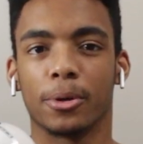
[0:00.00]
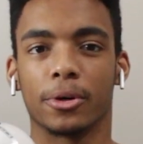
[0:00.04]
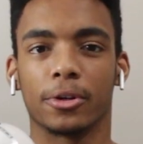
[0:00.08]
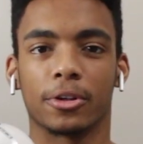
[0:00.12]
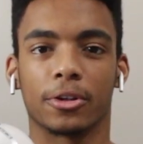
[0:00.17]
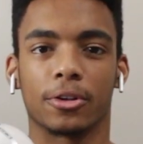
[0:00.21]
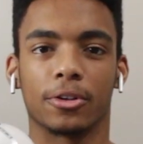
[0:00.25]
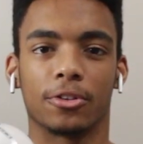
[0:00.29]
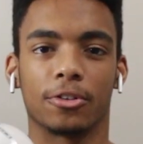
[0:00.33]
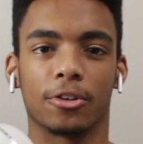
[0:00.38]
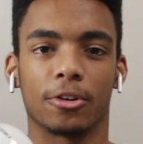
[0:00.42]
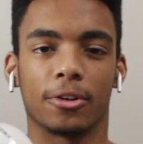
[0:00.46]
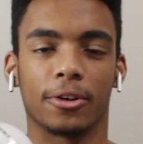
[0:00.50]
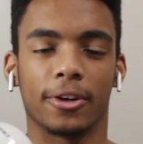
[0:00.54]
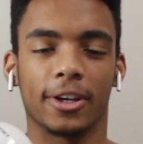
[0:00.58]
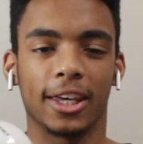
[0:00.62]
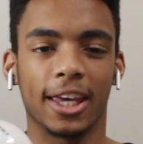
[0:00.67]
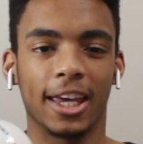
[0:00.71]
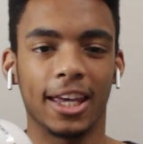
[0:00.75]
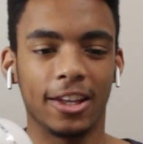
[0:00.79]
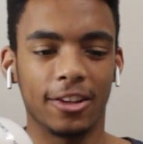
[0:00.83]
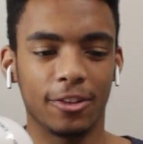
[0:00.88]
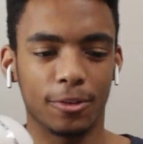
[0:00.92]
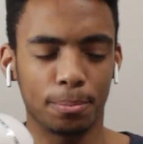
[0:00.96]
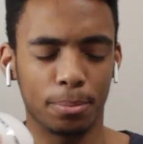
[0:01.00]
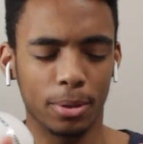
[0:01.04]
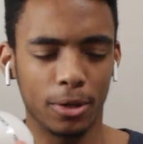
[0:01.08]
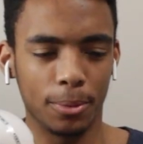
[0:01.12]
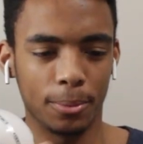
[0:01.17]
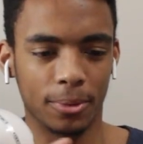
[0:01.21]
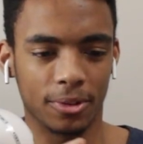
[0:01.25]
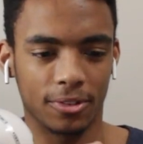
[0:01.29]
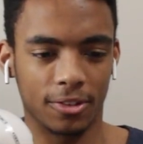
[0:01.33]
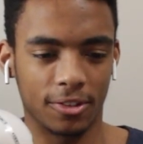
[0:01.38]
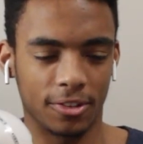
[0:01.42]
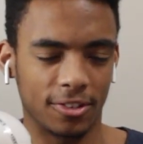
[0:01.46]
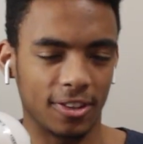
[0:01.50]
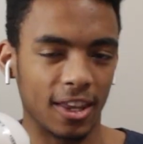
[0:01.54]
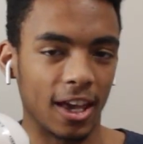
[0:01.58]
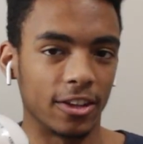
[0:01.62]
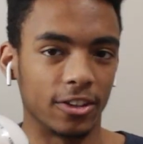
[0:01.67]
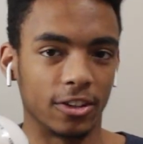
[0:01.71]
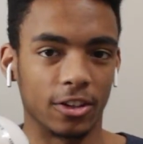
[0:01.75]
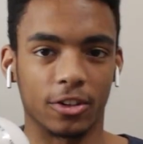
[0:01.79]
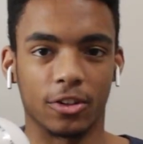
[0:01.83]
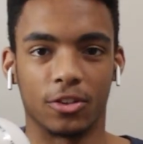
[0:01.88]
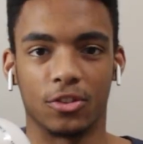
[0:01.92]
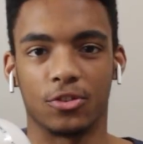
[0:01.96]
more on the controller, again, it's pretty much a
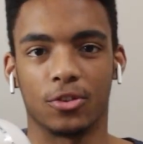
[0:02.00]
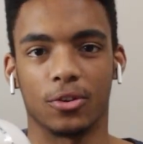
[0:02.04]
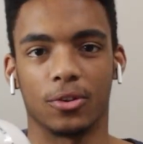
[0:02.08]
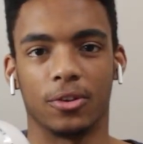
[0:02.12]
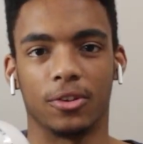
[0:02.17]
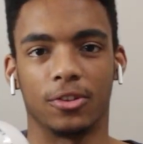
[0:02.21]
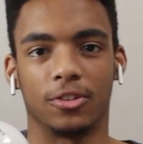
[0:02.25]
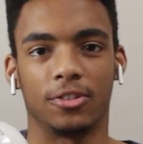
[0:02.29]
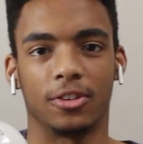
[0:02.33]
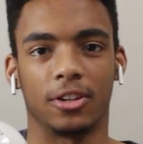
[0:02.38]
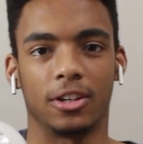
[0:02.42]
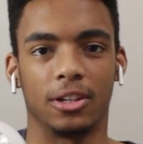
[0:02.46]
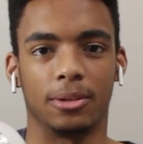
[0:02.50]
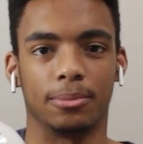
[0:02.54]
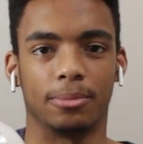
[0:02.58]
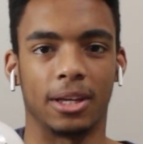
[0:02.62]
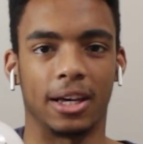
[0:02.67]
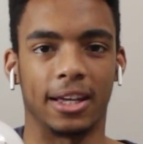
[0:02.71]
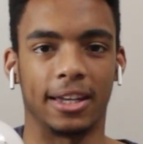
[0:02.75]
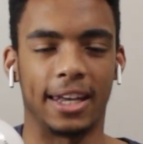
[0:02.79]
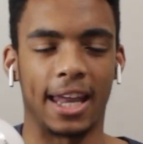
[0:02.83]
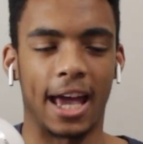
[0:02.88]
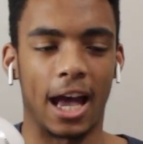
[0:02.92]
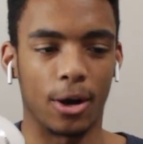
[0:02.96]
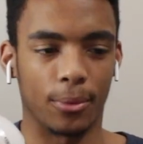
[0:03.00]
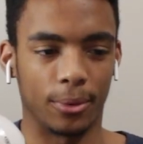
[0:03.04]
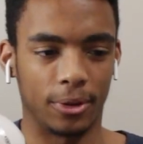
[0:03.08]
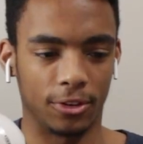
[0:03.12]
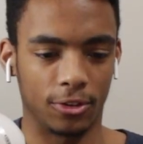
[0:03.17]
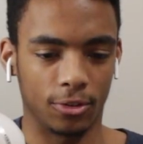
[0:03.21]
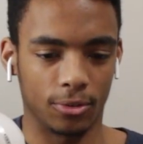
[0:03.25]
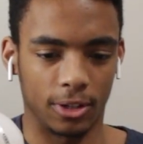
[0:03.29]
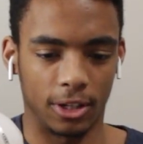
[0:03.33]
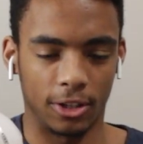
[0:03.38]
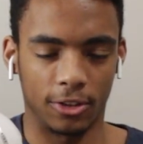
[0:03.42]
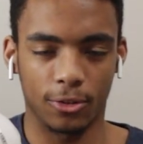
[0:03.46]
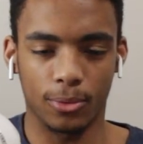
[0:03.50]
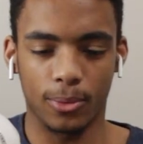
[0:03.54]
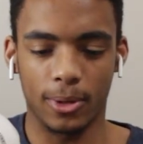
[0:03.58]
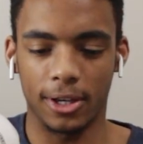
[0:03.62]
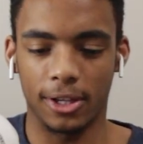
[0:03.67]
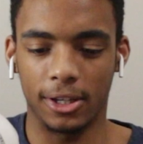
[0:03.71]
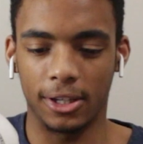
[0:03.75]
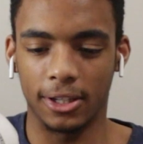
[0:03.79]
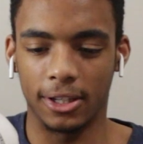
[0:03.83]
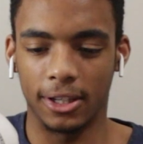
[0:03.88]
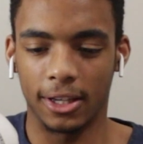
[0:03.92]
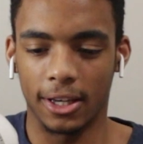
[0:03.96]
standard controller shape that now in
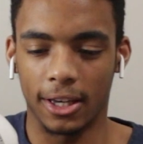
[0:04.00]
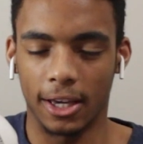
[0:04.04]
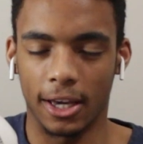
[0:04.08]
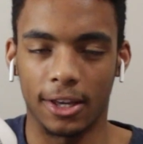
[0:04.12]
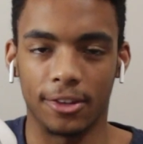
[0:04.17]
2020